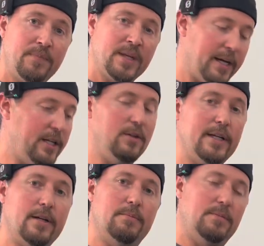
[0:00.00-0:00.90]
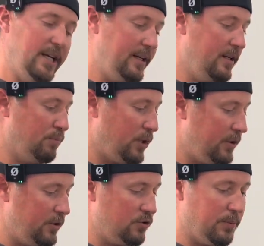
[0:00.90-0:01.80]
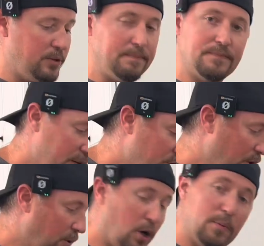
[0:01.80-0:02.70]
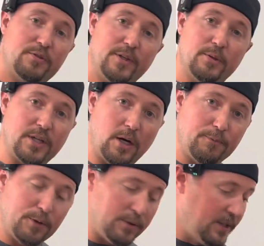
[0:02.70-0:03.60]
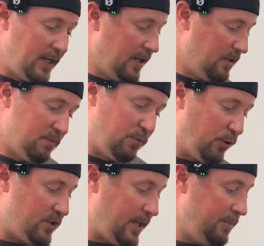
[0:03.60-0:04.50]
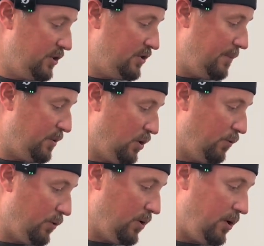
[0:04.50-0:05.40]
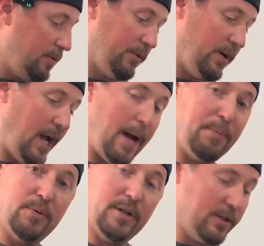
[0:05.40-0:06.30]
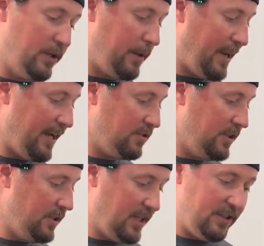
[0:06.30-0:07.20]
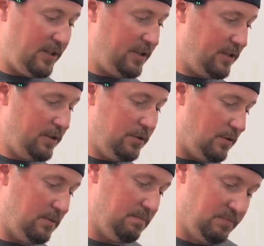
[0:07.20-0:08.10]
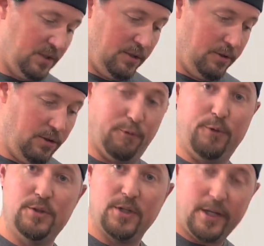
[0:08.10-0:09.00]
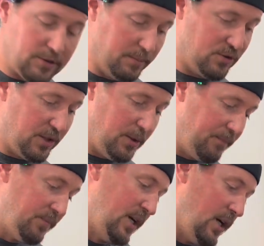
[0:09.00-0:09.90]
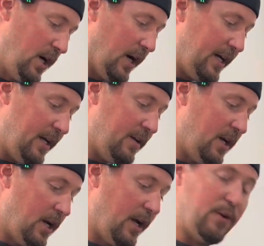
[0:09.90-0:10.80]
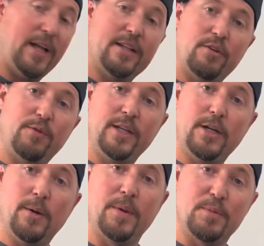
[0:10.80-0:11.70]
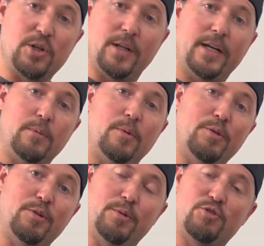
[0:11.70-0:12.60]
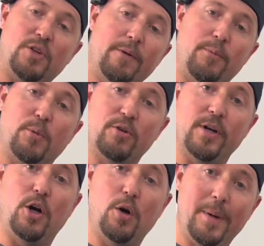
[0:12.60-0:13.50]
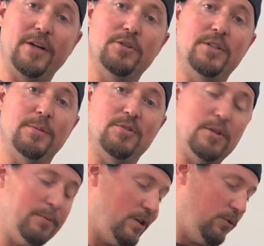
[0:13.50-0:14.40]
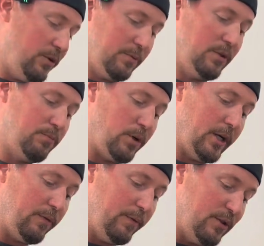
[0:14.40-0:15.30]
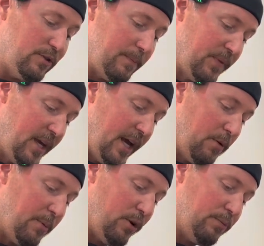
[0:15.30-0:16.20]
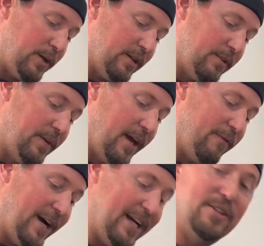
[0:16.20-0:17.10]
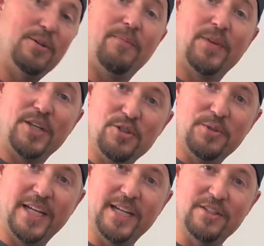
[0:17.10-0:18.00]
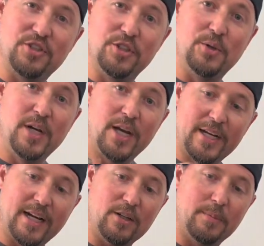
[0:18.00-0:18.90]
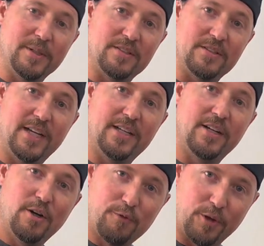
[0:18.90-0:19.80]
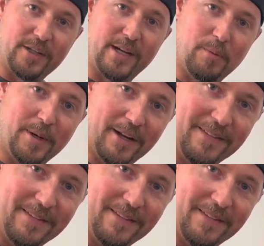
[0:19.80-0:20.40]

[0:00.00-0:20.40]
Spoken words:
Again, I'll link a link in the product description. So hope this video was helpful. First time using it, but overall, very happy with it. Good capacity, easy to use, and the food's awesome. So again, if you like this video, be sure to like, comment, and subscribe for more great home how-to tips and tricks, as well as some good product reviews. And remember, all these products, if I can do it, you can too. Got a little bit of steak for the cameraman.